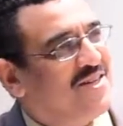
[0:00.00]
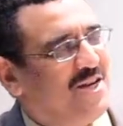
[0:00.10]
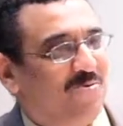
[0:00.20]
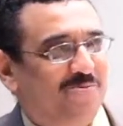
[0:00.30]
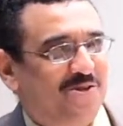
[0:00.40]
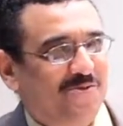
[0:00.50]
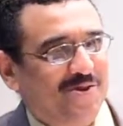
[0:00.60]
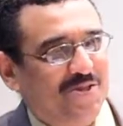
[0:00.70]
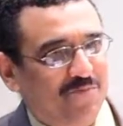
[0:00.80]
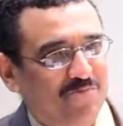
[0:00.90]
in what was known
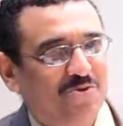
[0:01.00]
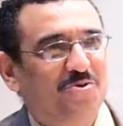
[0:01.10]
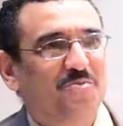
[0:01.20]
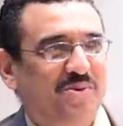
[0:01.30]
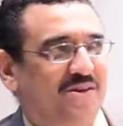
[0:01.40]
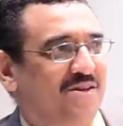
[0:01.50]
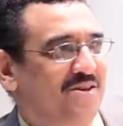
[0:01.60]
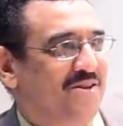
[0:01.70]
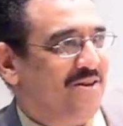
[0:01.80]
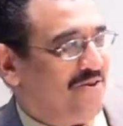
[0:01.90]
as the
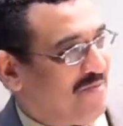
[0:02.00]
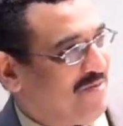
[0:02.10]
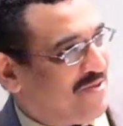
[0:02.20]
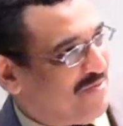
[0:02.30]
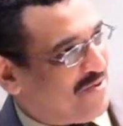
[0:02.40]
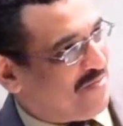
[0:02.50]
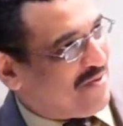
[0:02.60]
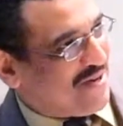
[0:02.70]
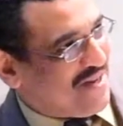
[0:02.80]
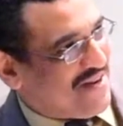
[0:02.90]
bullpen. Remember the
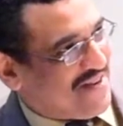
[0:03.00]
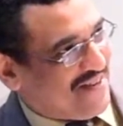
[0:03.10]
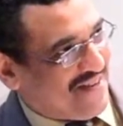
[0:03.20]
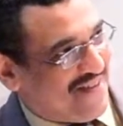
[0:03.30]
bullpen, McCarr?